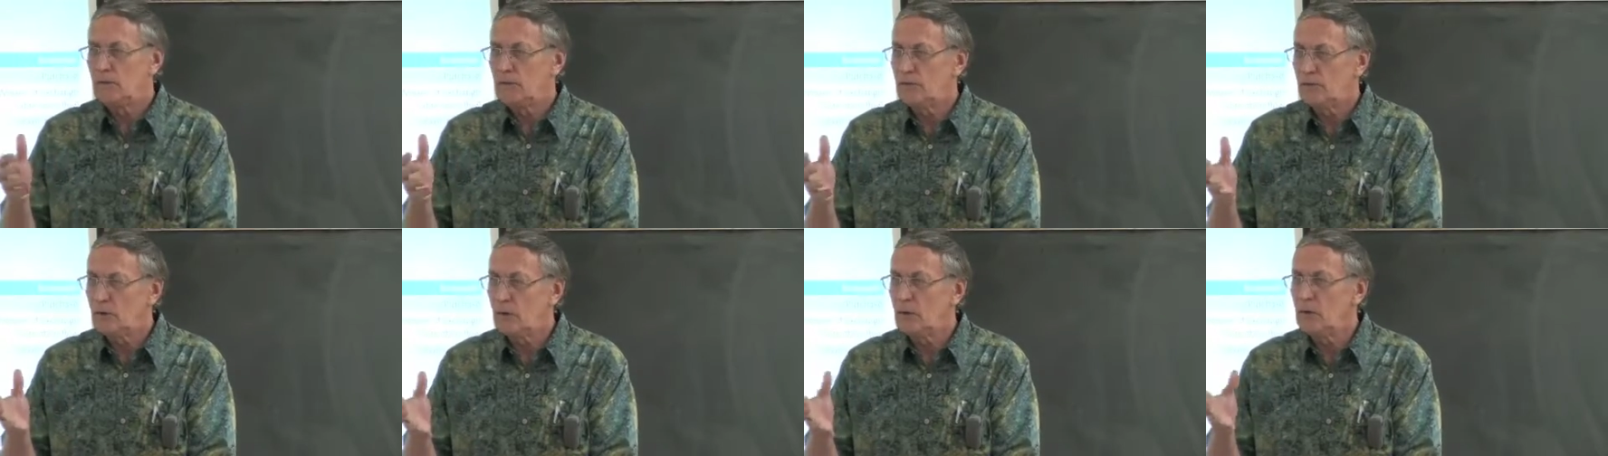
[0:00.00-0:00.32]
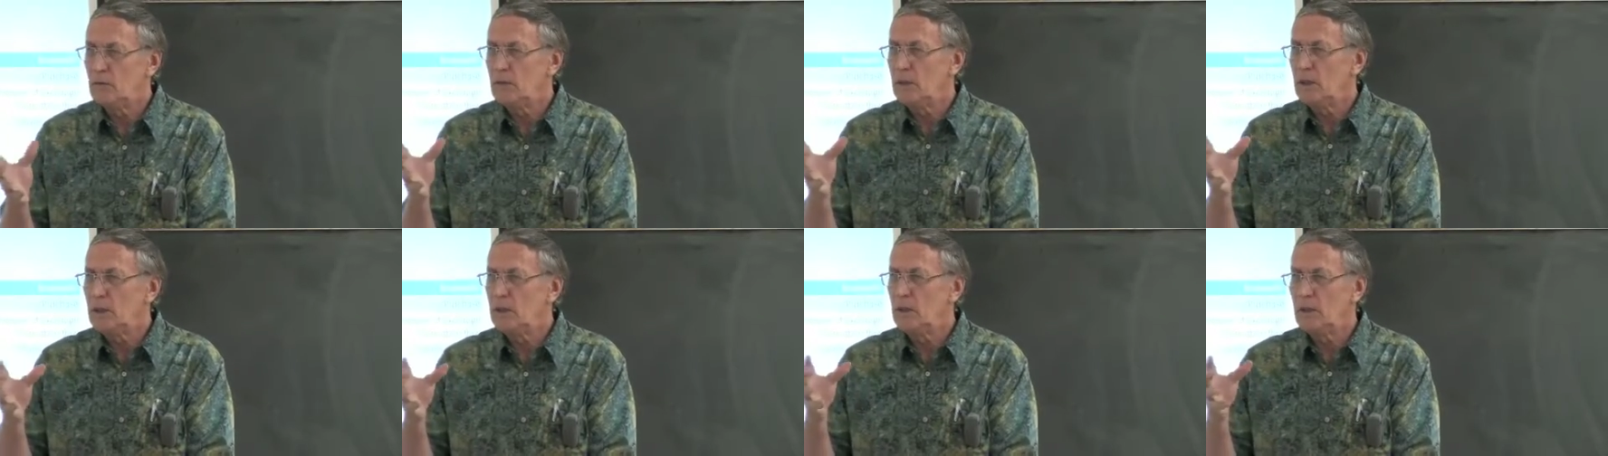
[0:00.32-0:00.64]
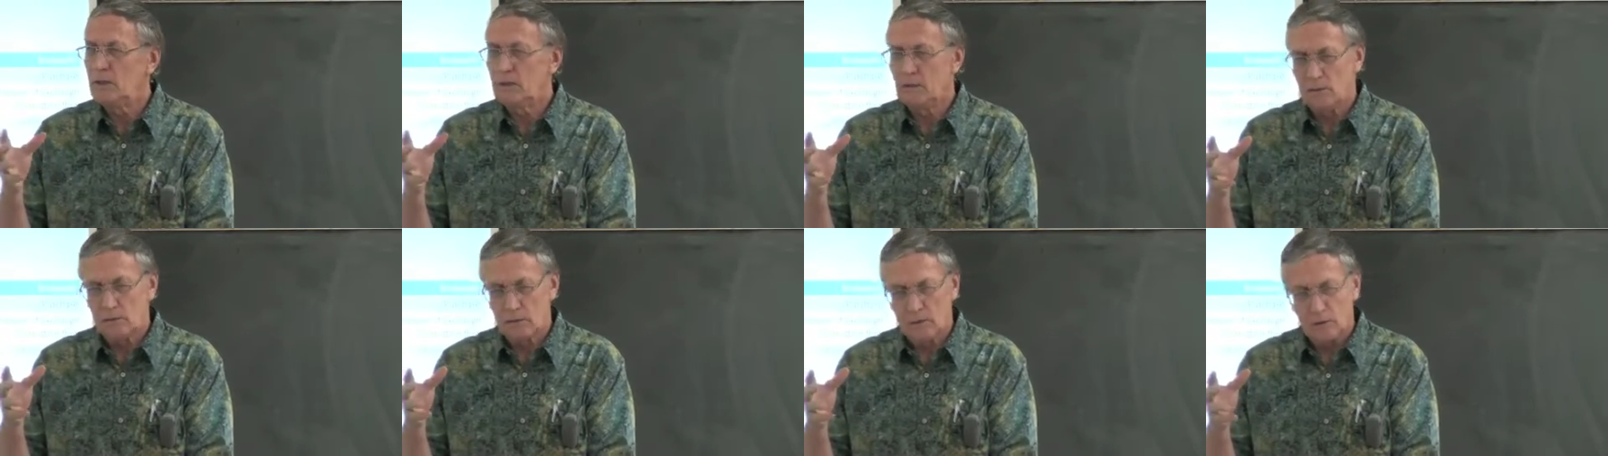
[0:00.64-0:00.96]
so
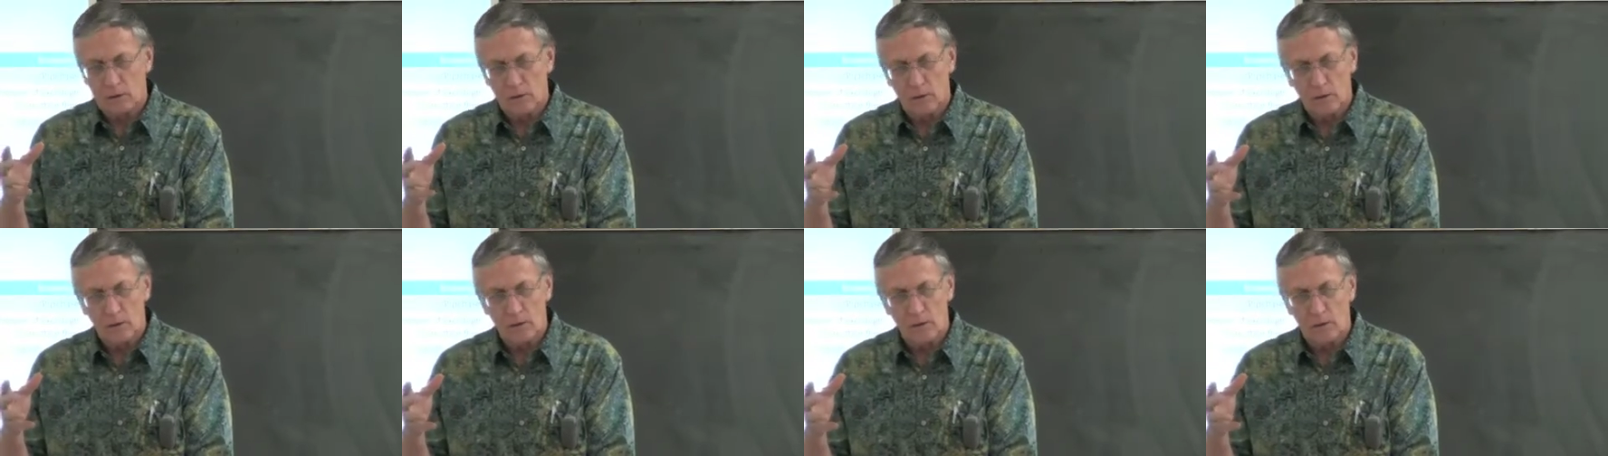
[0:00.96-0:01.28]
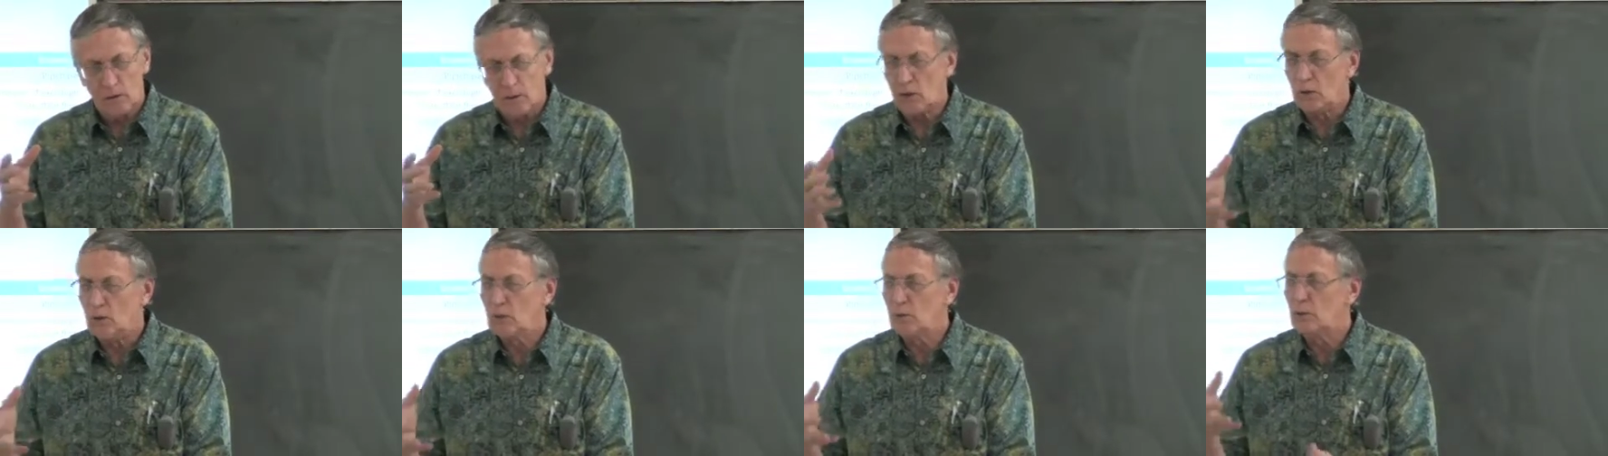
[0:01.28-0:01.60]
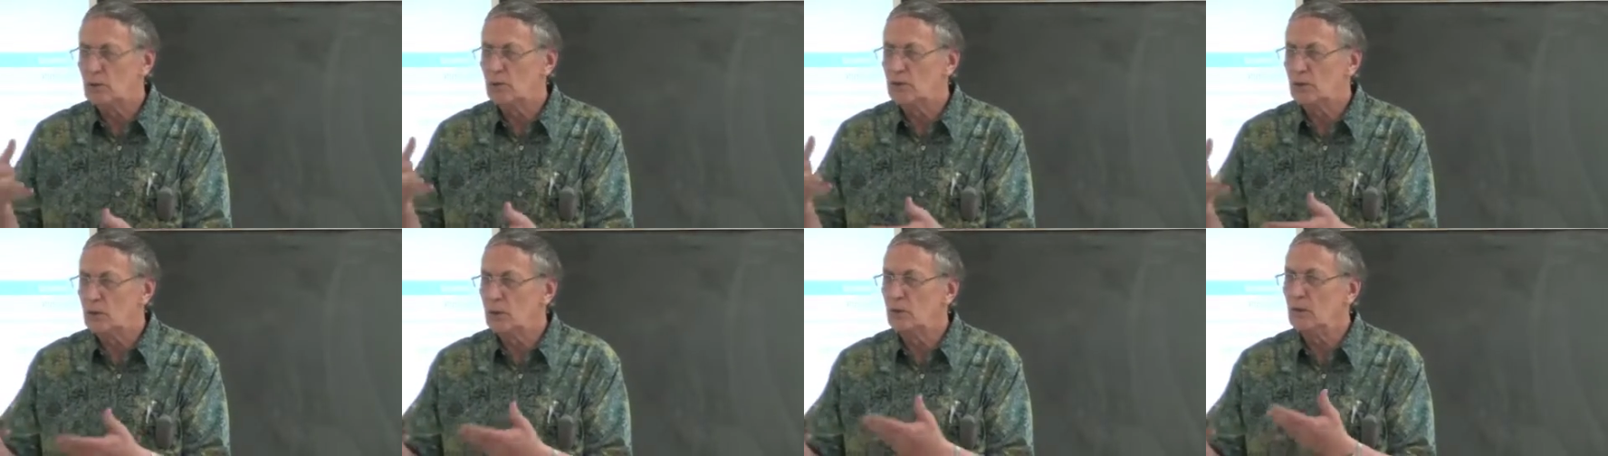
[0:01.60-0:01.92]
many
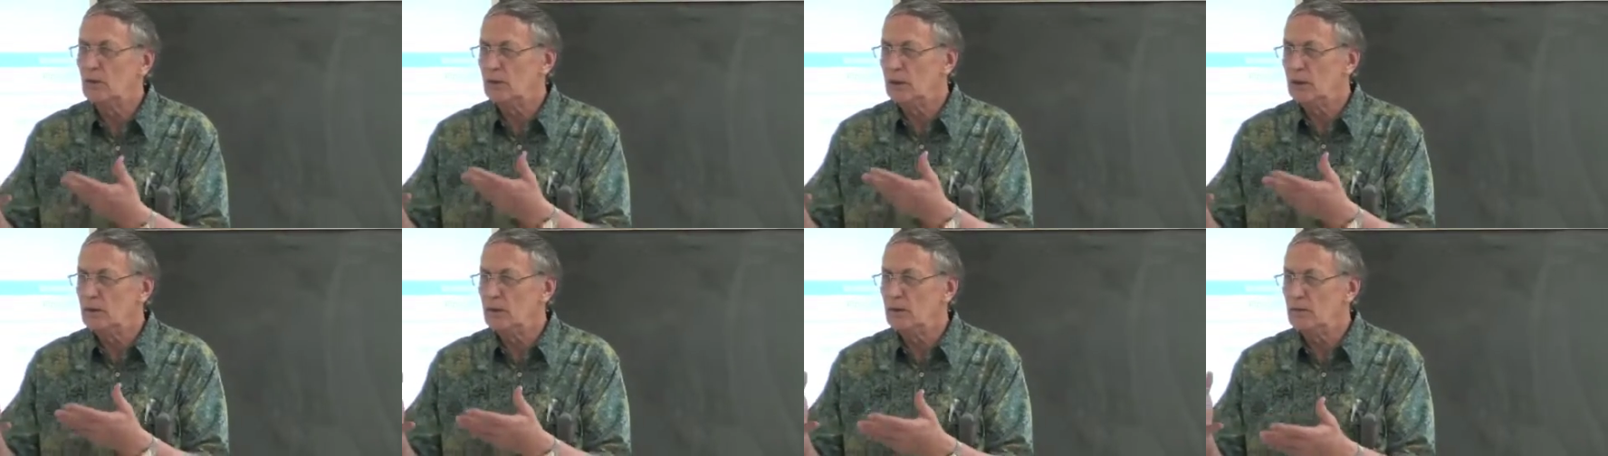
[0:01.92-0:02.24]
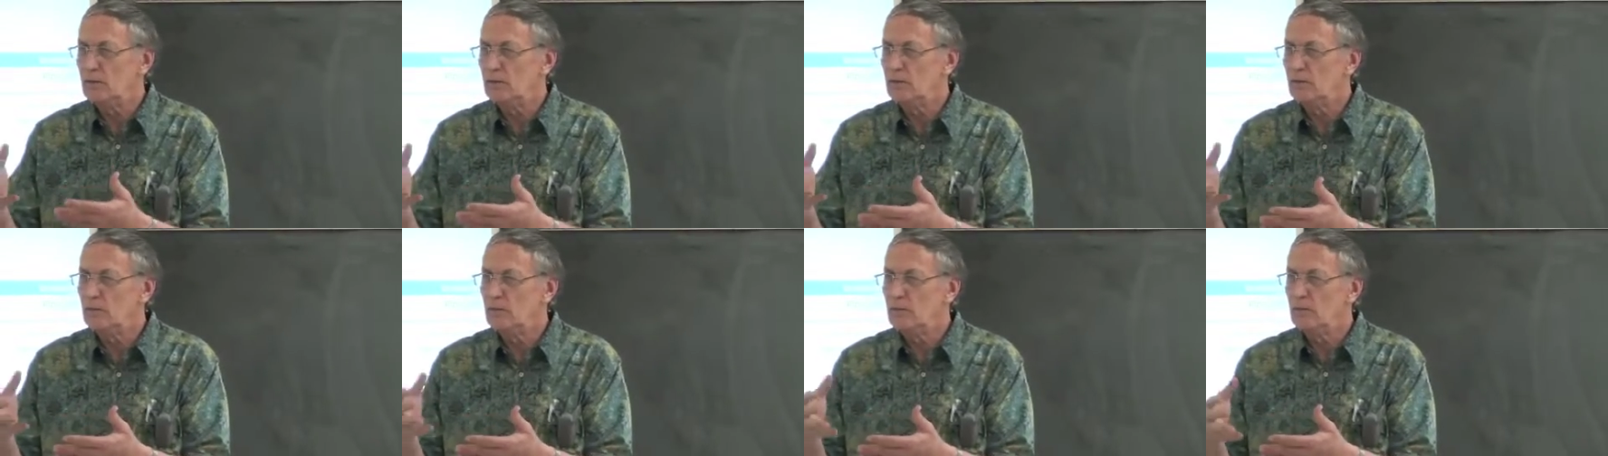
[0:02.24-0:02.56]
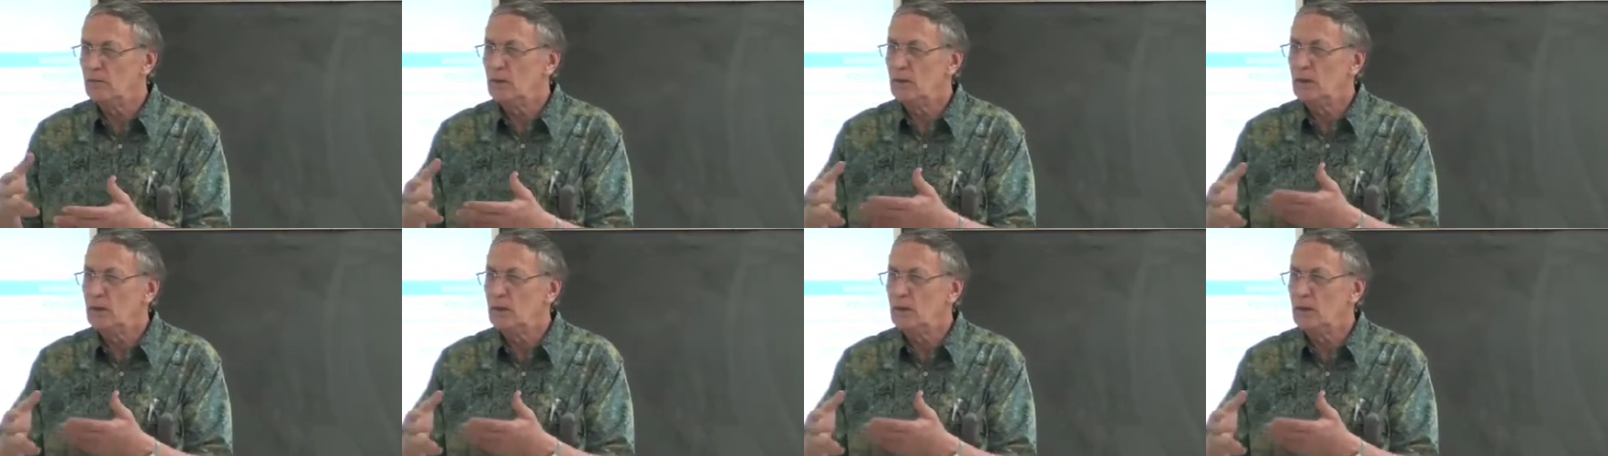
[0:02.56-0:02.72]
gold coins.